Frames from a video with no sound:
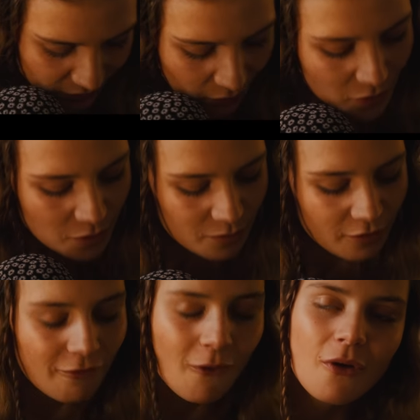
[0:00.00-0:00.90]
No,
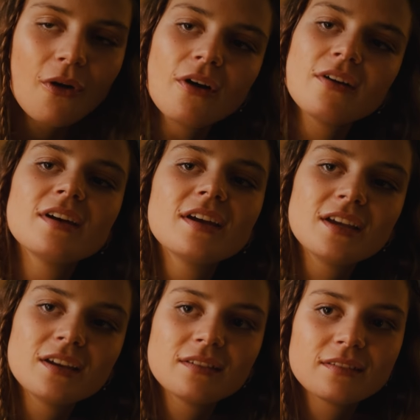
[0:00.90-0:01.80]
before.
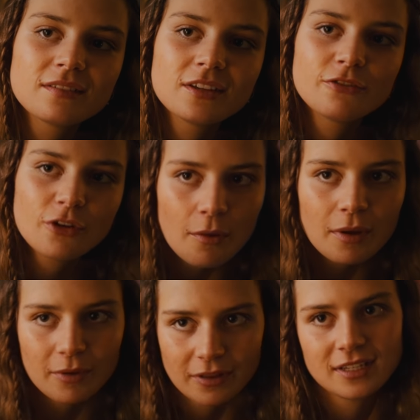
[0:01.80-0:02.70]
You forgot
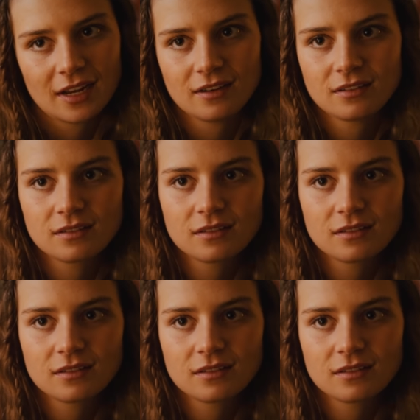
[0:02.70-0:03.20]
my birthday.